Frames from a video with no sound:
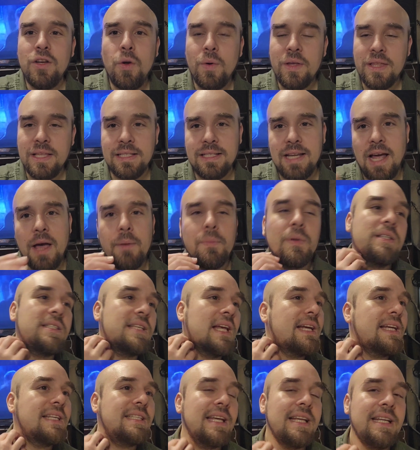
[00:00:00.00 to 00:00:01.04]
didn't know at the time, because
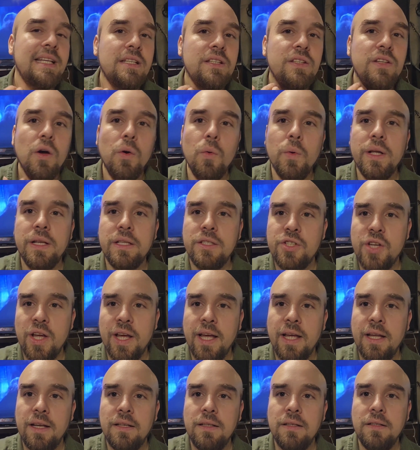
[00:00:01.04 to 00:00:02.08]
I guess I didn't know what
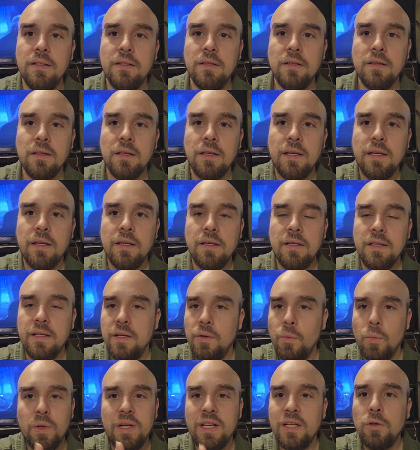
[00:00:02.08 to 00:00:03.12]
Chad,
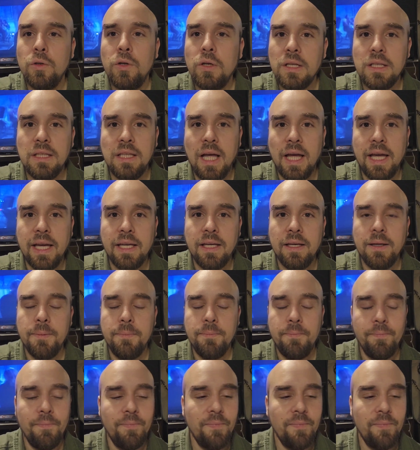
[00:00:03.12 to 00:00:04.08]
what he looked like.